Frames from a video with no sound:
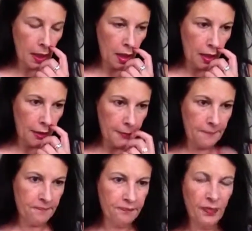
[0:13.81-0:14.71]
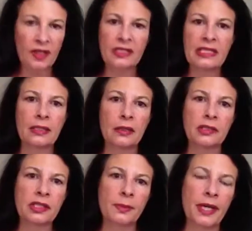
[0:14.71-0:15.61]
I said
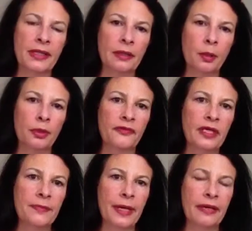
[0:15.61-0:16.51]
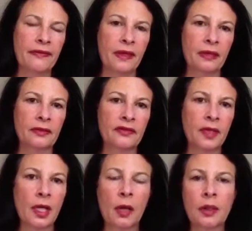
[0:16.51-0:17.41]
last time I had a couple of eBay things.
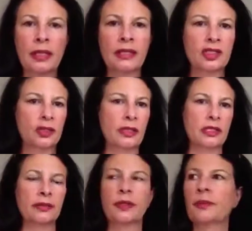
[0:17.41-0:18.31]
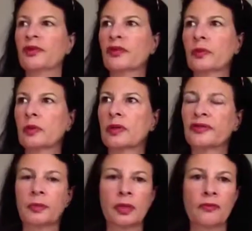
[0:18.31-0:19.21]
I'm going to get straight to it because
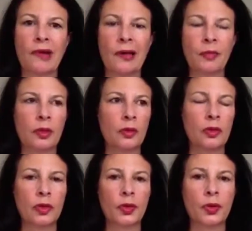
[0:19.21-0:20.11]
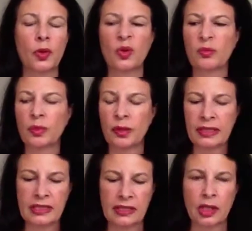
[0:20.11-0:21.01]
otherwise I'm going to ramble on and on and on. But I
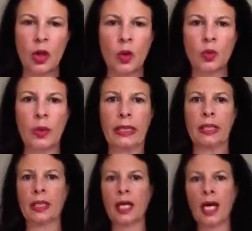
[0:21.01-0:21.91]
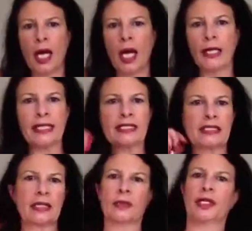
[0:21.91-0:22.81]
had such a hard week, and
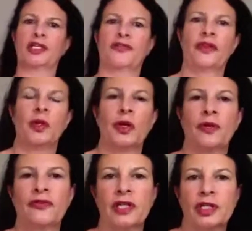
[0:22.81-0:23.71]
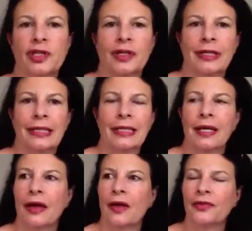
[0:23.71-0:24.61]
yesterday I managed to finish early,
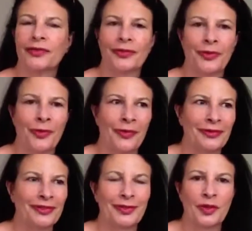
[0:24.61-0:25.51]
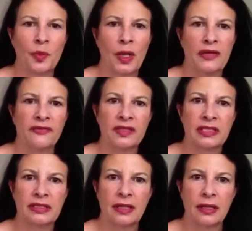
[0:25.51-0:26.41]
and I thought, well, I just couldn't wait for
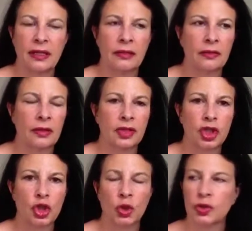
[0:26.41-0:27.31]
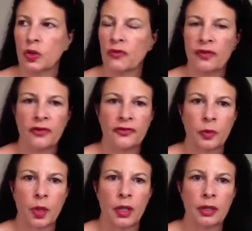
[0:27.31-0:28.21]
today. I shot off after
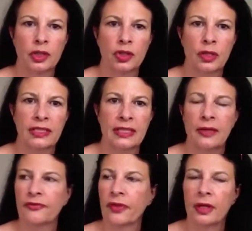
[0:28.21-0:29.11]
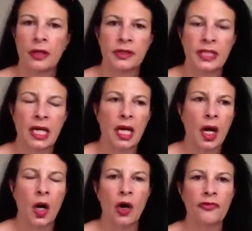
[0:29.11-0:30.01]
work, straight down for the last
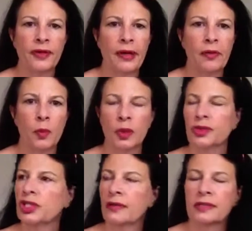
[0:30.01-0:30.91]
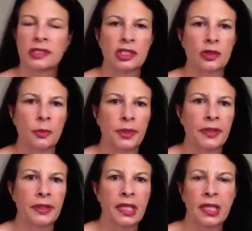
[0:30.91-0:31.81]
half an hour in one charity shop
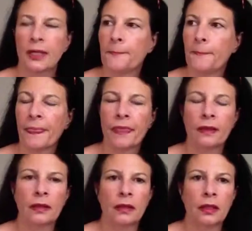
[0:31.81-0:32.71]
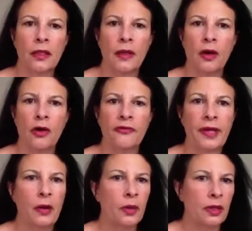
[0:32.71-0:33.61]
and another half an
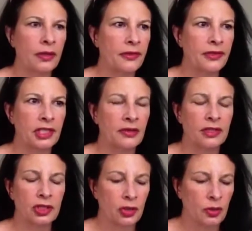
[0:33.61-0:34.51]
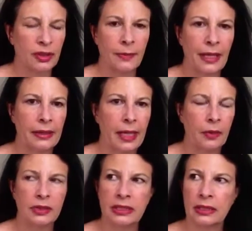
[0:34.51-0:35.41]
hour in another charity shop. I had about an
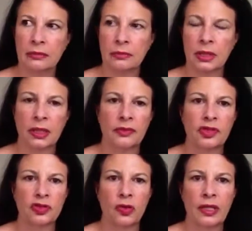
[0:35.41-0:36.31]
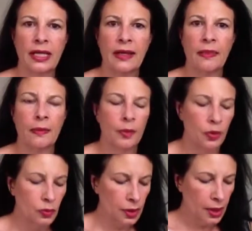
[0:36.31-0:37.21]
hour to try and hit them
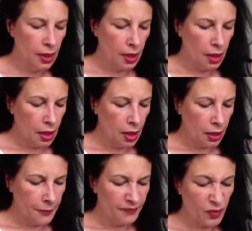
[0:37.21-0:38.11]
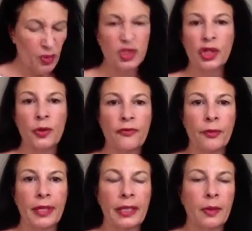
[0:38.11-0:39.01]
all. Well, two of
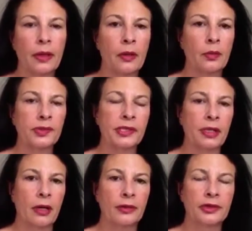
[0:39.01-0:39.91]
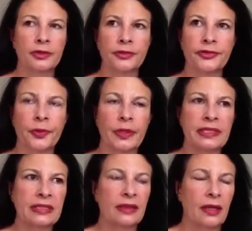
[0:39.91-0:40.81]
them anyway that I wanted to go to, so I
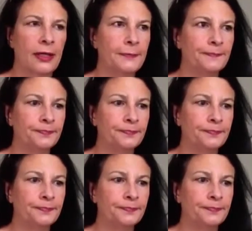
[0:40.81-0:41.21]
did that.